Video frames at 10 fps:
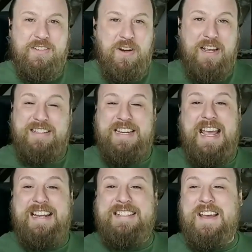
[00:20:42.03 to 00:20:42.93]
tries to
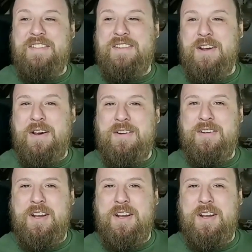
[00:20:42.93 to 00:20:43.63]
ask out the daughter